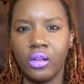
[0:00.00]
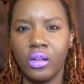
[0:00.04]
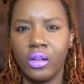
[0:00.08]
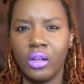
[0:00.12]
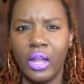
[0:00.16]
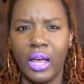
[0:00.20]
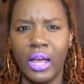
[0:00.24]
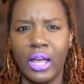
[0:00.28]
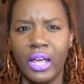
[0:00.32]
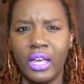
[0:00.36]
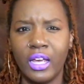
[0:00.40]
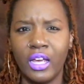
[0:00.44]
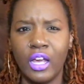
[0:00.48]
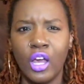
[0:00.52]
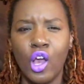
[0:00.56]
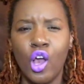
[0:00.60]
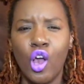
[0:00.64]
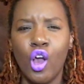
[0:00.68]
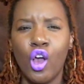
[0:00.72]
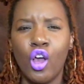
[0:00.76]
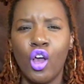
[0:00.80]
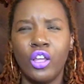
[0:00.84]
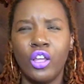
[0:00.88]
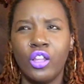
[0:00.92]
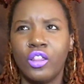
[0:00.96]
Like,
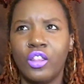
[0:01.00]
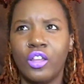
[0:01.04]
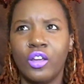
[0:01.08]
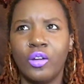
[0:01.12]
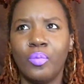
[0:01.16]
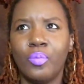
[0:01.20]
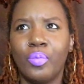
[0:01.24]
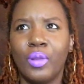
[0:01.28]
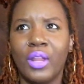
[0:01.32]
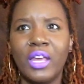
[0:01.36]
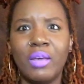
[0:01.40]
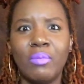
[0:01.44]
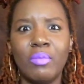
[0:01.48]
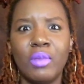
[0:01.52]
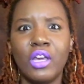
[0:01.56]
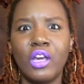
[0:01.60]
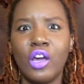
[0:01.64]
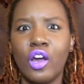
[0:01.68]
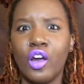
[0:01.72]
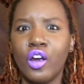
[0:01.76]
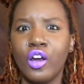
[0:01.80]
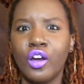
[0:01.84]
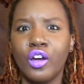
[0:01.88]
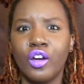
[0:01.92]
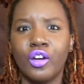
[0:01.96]
they're blaming
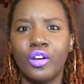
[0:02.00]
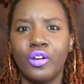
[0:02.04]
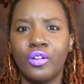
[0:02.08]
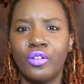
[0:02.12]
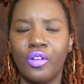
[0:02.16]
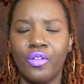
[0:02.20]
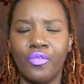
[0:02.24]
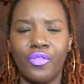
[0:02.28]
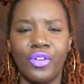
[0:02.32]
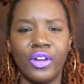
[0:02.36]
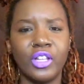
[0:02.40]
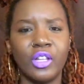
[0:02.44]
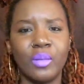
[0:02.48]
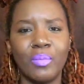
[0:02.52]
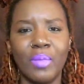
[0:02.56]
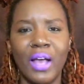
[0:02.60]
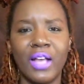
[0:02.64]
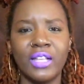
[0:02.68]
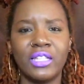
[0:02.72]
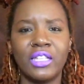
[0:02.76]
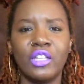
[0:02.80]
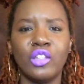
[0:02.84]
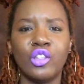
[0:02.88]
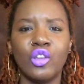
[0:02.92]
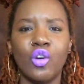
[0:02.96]
her, they're
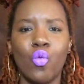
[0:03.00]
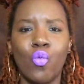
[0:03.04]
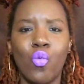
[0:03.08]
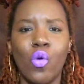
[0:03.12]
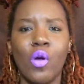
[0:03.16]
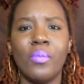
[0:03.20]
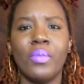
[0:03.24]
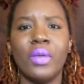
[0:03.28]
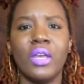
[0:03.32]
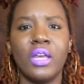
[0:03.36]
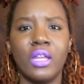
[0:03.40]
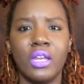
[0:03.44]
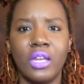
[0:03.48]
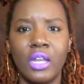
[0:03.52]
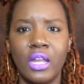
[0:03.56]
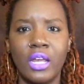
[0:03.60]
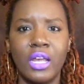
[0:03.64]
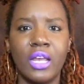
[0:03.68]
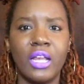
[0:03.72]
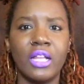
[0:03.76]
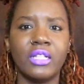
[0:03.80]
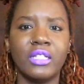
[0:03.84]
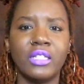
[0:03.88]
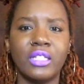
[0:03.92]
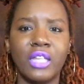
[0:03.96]
victimizing the woman
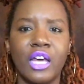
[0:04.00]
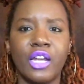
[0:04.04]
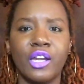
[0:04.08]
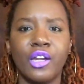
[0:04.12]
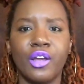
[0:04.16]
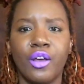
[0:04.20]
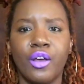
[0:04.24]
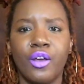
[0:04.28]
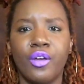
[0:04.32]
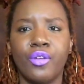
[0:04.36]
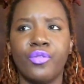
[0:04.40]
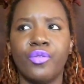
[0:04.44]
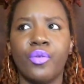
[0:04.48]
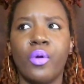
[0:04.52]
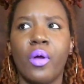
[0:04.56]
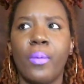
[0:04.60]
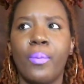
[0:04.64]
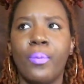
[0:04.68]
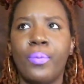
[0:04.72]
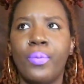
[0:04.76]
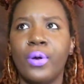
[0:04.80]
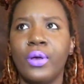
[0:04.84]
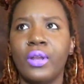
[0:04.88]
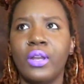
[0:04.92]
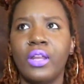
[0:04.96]
instead of
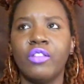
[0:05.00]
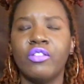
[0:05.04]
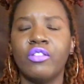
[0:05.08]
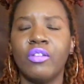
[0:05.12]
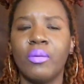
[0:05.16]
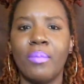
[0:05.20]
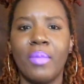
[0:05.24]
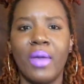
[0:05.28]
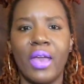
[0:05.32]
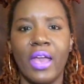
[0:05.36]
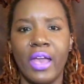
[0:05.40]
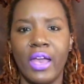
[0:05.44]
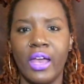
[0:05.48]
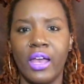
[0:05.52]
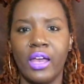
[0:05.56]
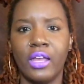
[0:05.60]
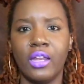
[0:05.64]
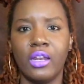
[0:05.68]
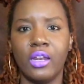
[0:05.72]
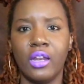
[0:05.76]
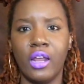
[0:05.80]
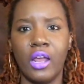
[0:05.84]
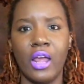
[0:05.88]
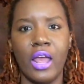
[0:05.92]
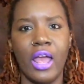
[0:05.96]
putting the
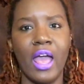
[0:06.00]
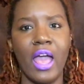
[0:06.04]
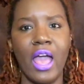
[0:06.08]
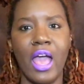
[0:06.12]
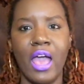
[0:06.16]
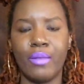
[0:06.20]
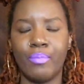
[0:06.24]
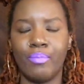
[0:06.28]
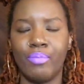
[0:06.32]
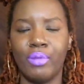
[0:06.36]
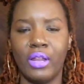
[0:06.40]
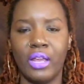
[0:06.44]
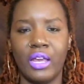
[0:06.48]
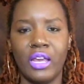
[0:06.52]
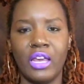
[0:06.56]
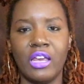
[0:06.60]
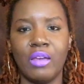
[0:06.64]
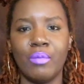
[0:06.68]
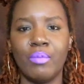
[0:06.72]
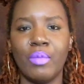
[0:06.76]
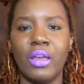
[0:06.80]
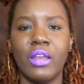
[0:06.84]
man at blame.